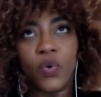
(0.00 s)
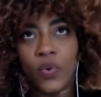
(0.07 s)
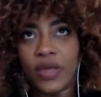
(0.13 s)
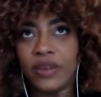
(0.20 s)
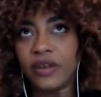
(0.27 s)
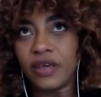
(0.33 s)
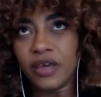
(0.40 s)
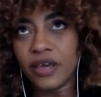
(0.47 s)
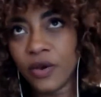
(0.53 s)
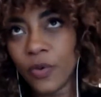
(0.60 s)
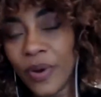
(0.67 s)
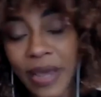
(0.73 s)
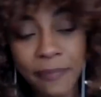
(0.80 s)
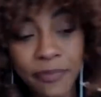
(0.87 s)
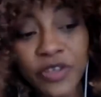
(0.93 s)
when
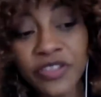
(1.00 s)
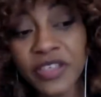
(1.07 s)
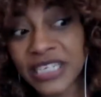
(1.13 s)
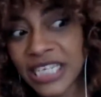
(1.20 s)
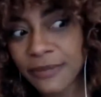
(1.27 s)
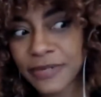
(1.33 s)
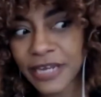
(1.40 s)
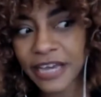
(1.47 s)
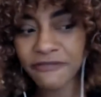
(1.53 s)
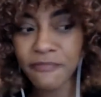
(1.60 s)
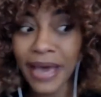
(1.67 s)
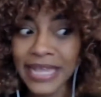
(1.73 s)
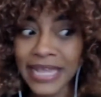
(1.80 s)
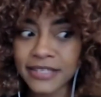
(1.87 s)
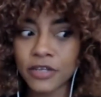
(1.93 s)
I'm doing the deep dive
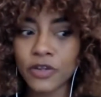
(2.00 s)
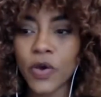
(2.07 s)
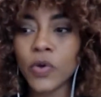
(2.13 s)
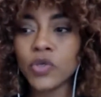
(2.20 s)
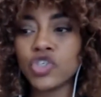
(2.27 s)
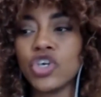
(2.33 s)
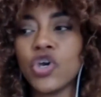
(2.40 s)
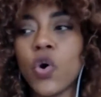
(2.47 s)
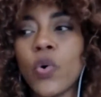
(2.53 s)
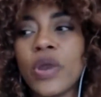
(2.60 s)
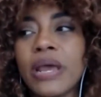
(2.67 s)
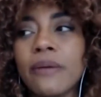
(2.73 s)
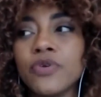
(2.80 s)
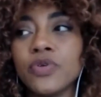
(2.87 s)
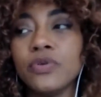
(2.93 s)
mindset coaching, or
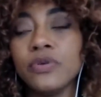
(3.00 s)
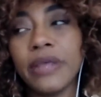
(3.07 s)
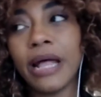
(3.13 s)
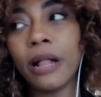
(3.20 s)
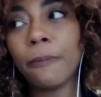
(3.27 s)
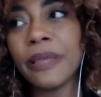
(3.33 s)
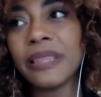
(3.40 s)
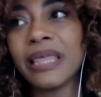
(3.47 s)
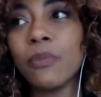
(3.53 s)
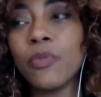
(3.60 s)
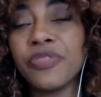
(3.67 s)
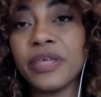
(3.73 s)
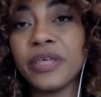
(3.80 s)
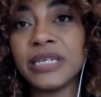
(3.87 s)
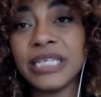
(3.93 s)
when I'm helping them
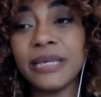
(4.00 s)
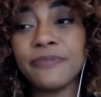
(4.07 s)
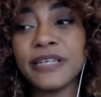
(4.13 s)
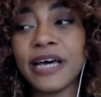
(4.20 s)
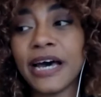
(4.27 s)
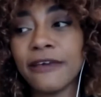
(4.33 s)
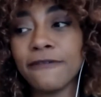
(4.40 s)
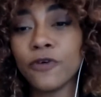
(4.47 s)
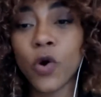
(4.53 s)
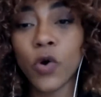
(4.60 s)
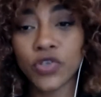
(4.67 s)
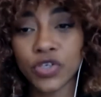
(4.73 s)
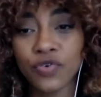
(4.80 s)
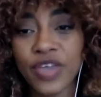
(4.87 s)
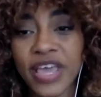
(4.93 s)
with the deep dive
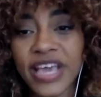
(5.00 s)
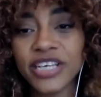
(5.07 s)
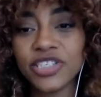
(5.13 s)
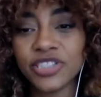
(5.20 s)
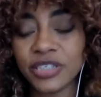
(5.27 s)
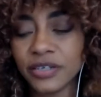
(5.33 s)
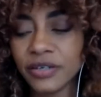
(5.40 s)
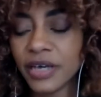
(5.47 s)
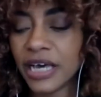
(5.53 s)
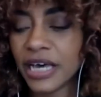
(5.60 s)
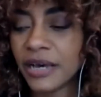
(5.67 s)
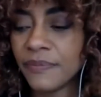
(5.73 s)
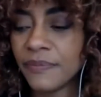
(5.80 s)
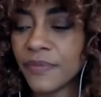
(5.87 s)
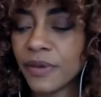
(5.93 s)
course creation,
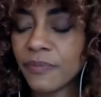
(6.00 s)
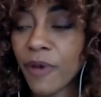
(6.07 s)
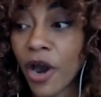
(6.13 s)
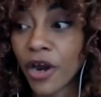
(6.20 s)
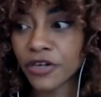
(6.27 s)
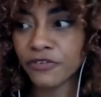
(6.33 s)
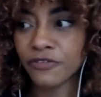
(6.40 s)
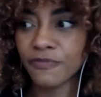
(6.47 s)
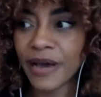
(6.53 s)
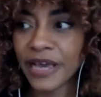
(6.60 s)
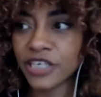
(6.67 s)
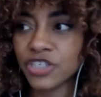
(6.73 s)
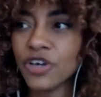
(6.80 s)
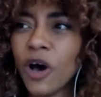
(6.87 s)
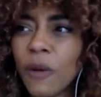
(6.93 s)
part of
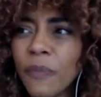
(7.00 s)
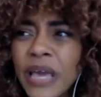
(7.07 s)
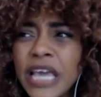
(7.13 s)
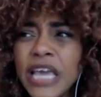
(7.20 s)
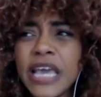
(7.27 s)
my job.